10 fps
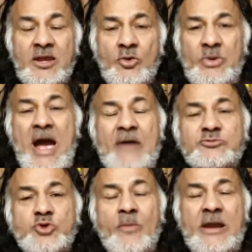We have
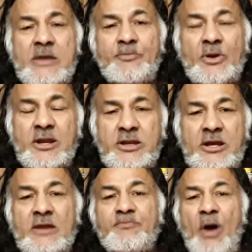so many
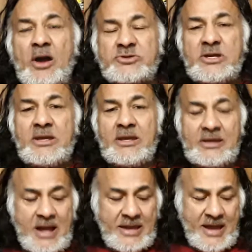political parties in
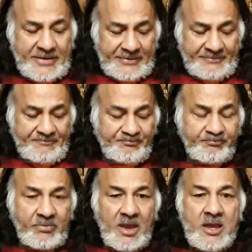Guyana.
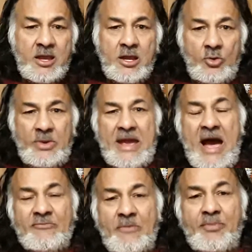We
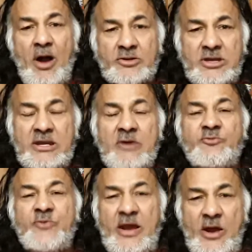have a party named
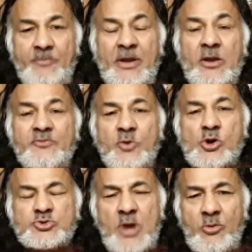Fed Up, and of
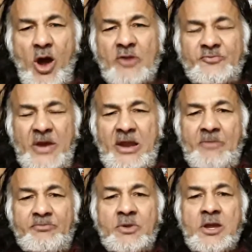course we are all fed
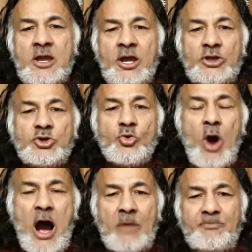up.
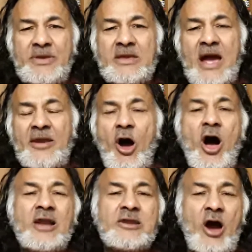URP and
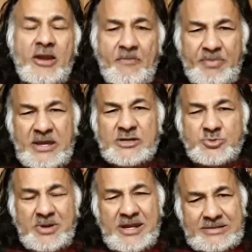all the other P's
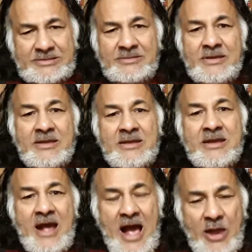with it.
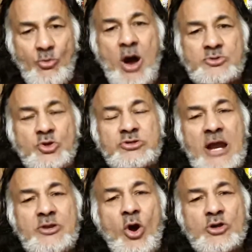I want to tell
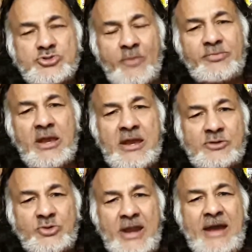you all something here
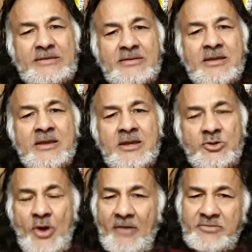tonight.
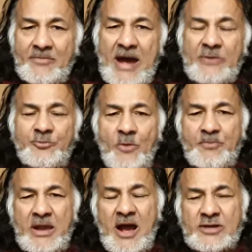You have the man from
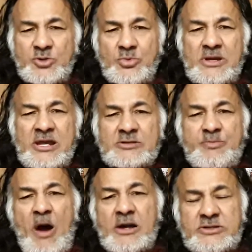Pegasus with his
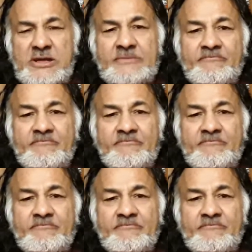party.